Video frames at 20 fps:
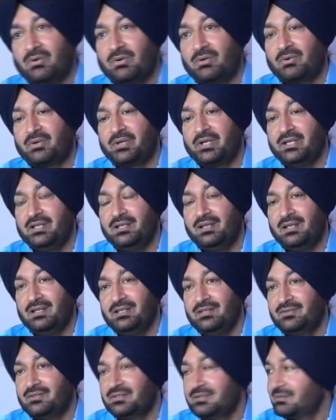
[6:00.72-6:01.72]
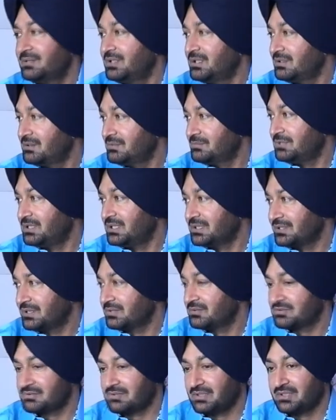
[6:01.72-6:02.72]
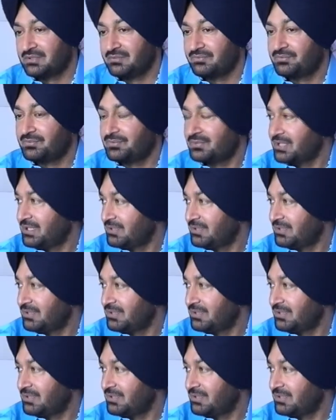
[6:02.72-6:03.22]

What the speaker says: already released in market 24